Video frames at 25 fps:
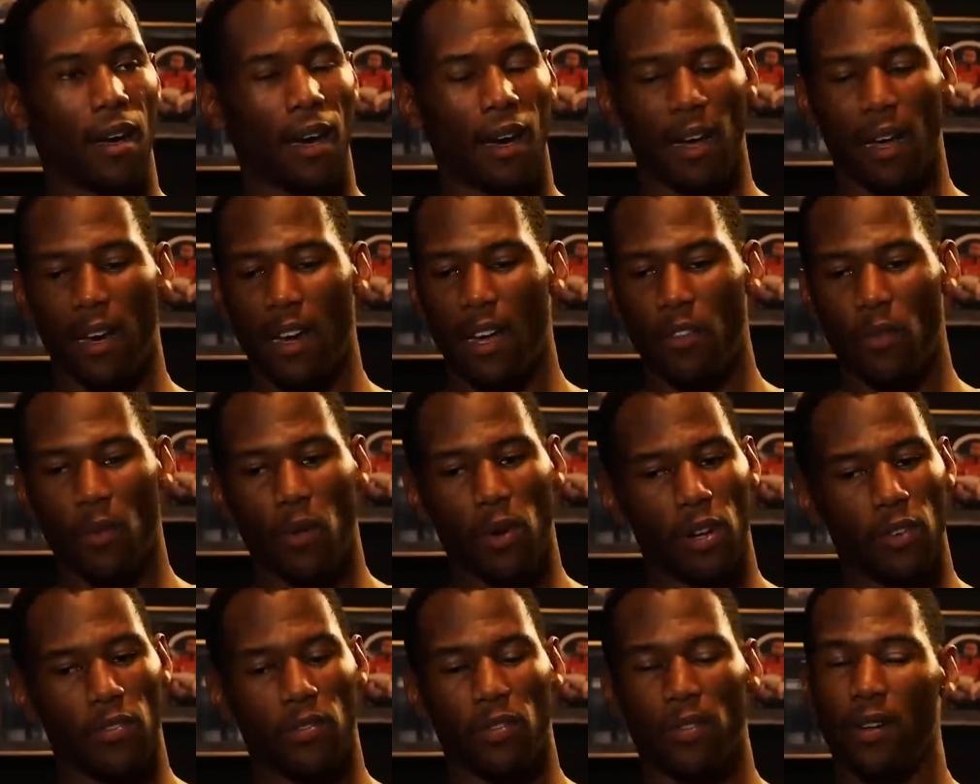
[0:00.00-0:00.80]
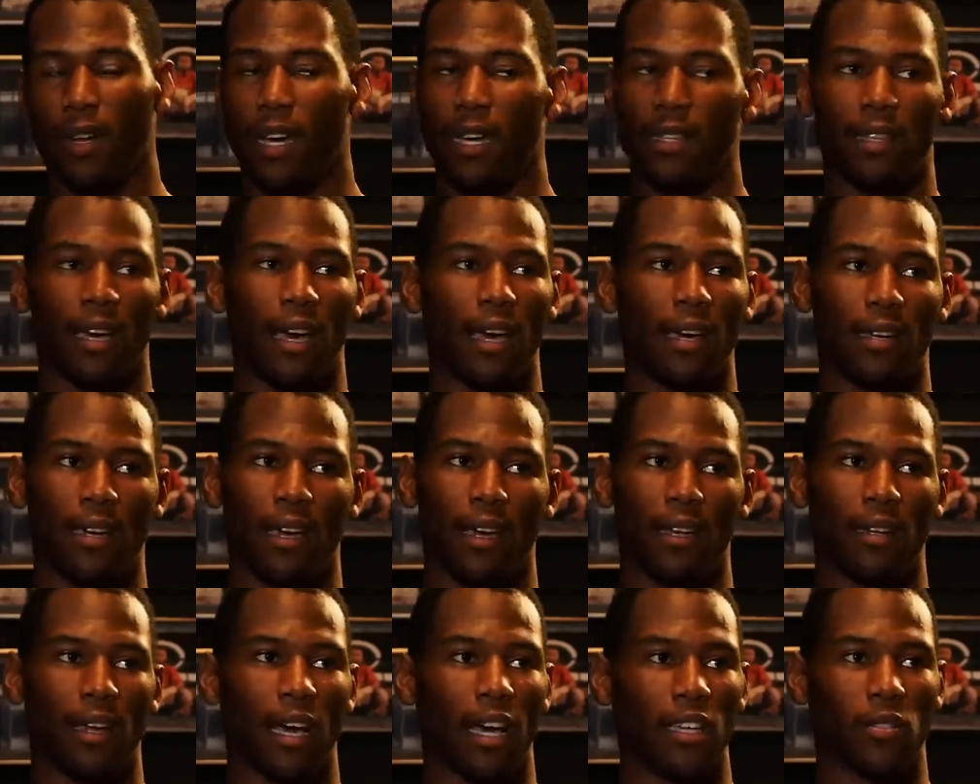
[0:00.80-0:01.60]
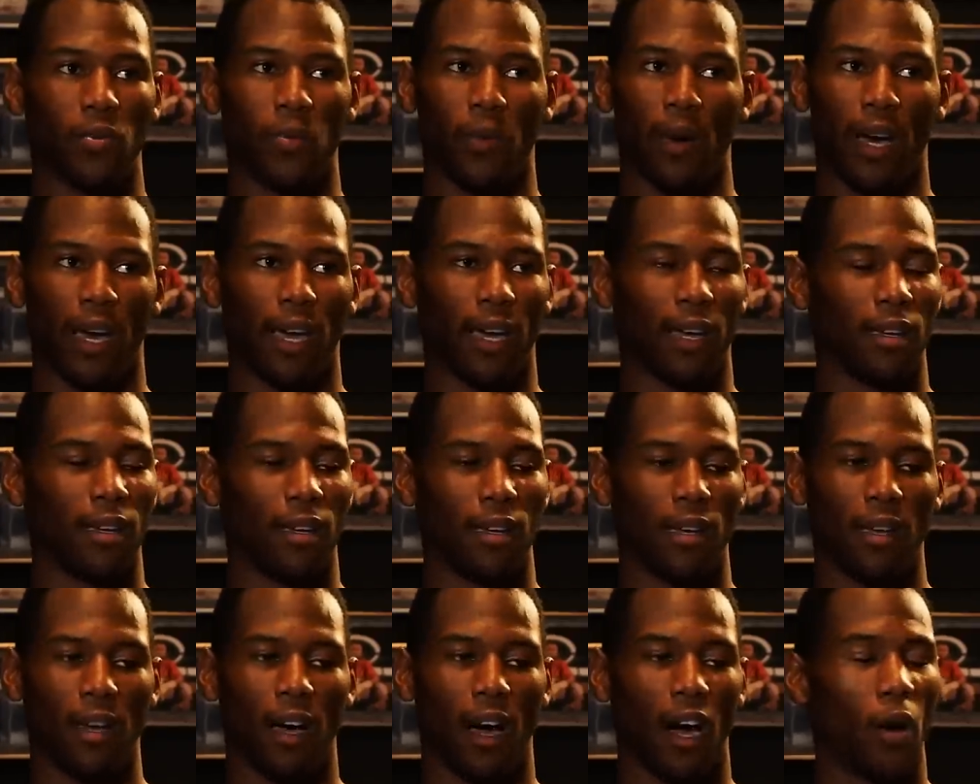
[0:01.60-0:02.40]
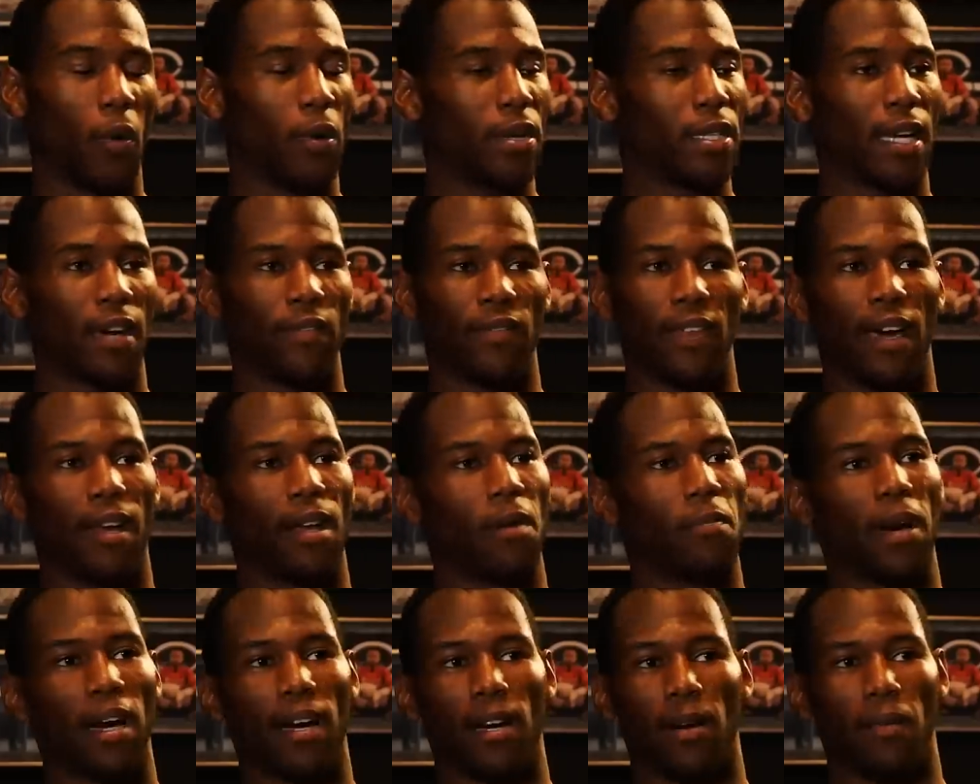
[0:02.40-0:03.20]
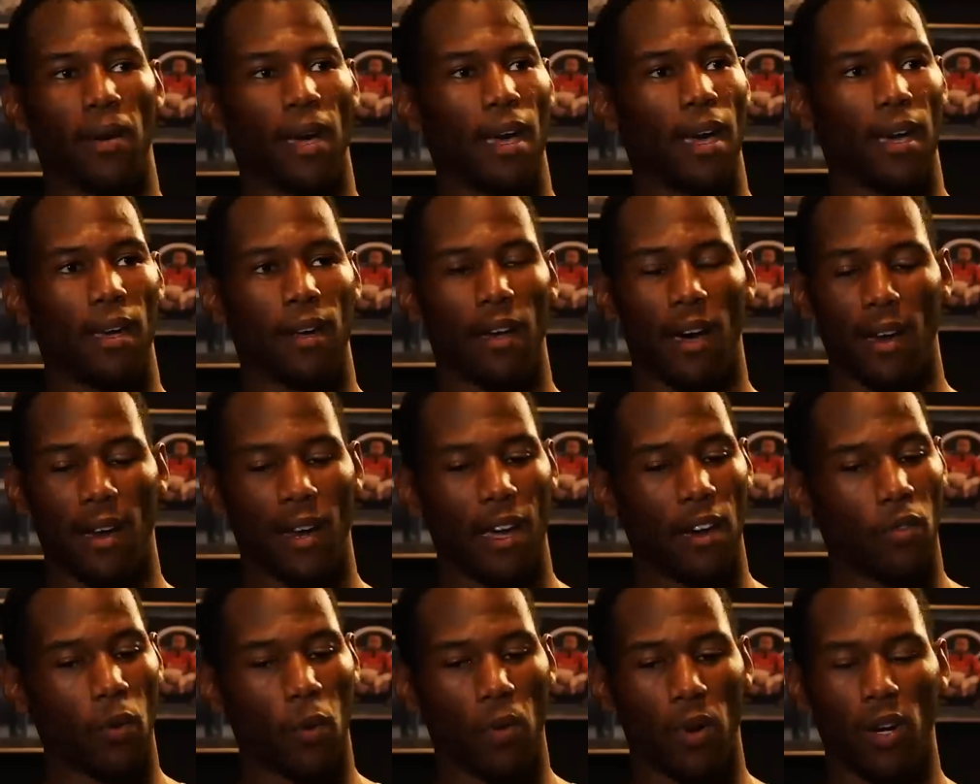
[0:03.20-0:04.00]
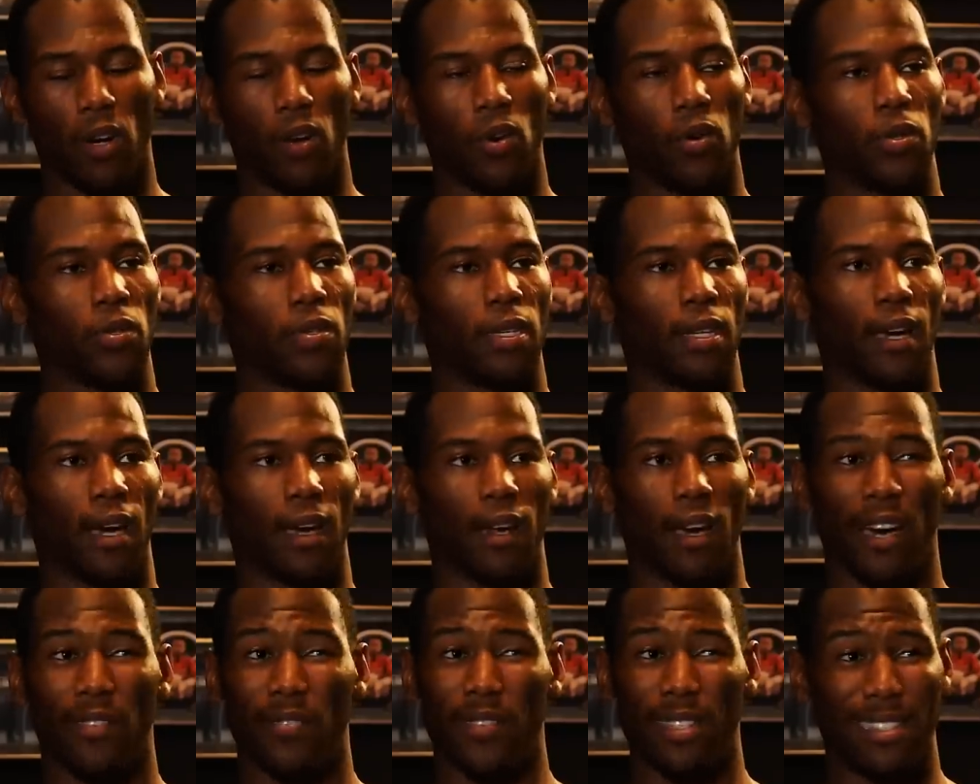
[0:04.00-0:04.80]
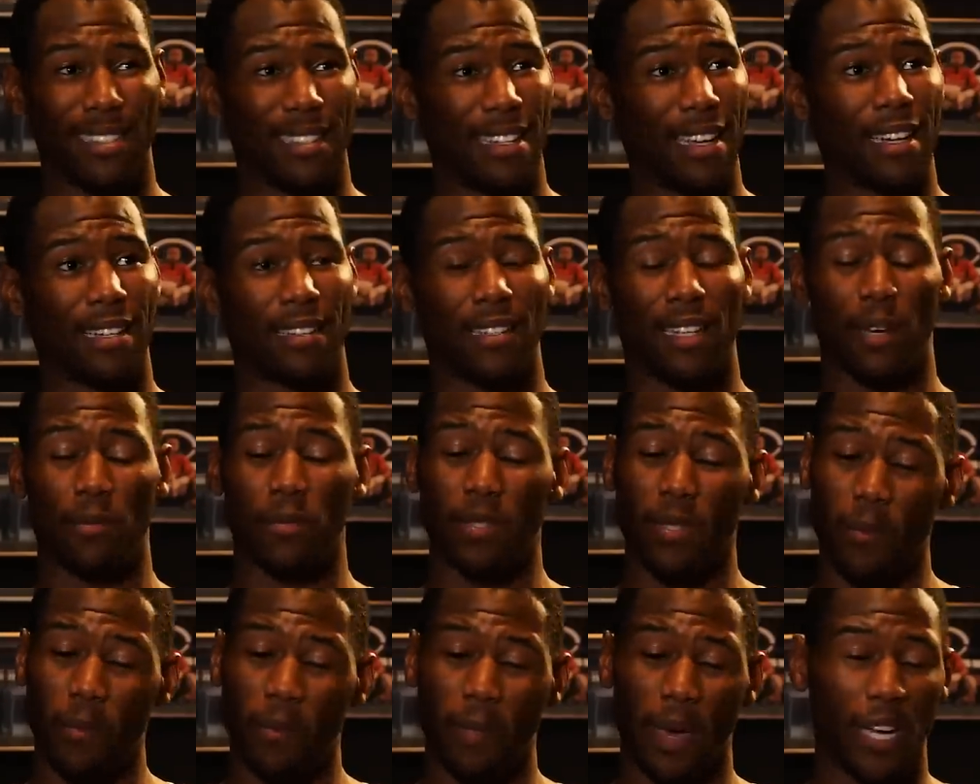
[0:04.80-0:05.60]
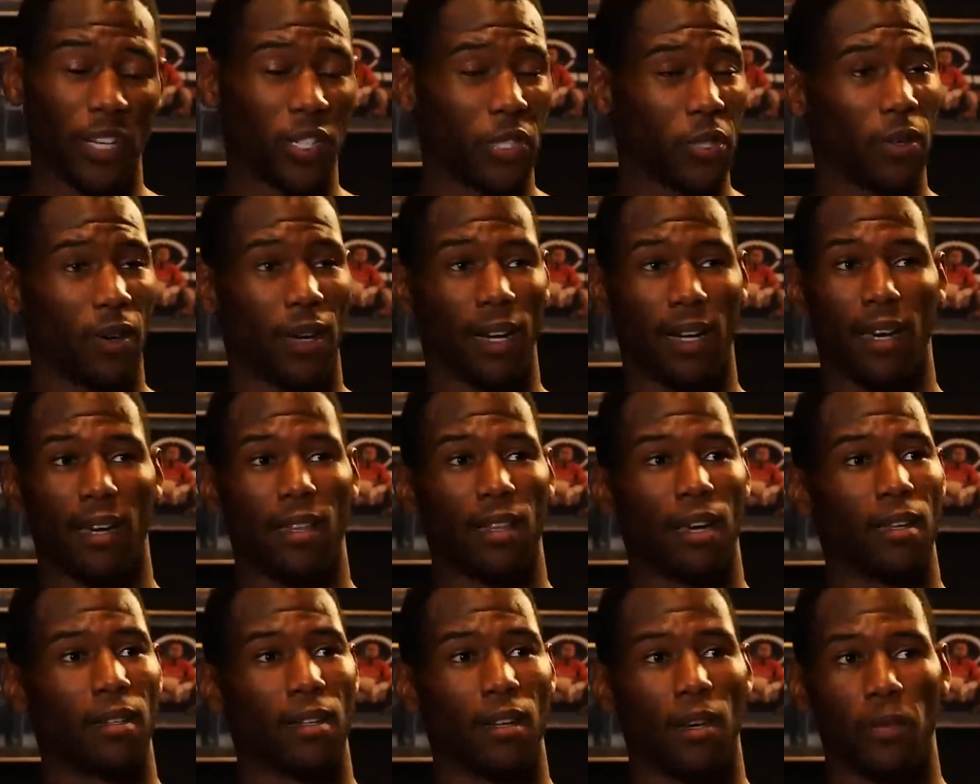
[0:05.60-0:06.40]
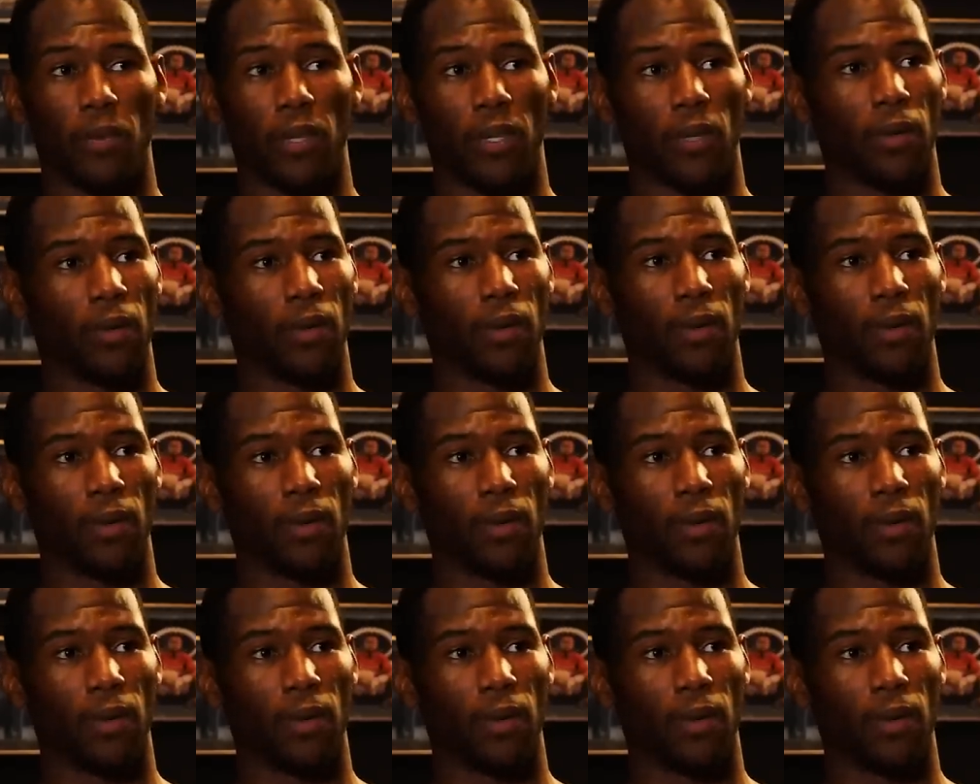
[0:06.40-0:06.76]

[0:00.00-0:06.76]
And I never want to feel like that again. That's why I always have that in the back of my head. I never want to lose again. I have to dig deep to make sure I get that W.